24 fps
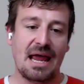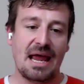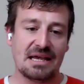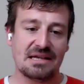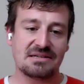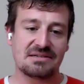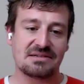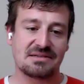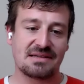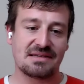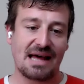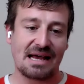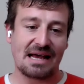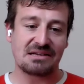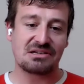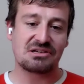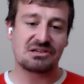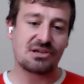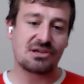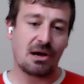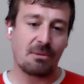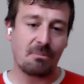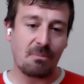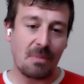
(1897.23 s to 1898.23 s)
is that
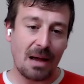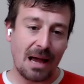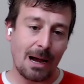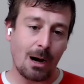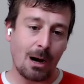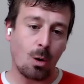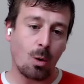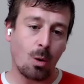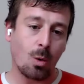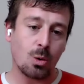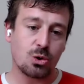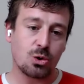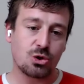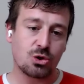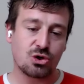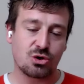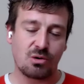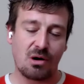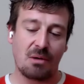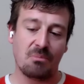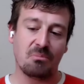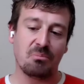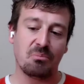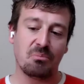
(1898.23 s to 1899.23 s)
somehow
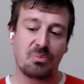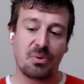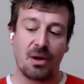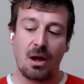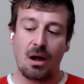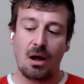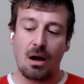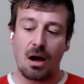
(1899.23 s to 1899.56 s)
Trump